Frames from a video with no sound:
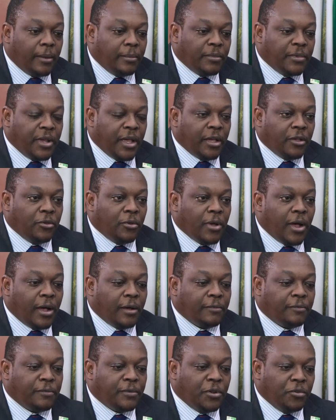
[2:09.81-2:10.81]
there you
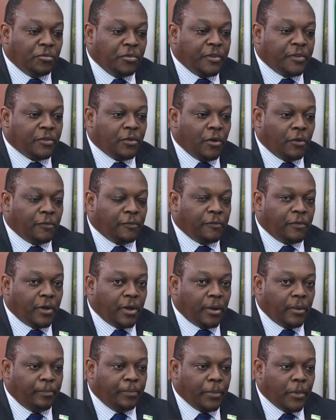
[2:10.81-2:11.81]
have the risk of
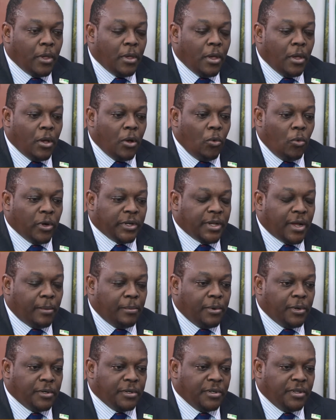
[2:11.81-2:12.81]

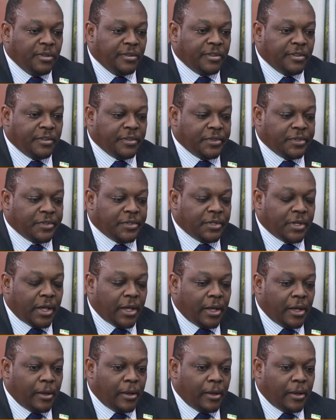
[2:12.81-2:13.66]
waterborne diseases.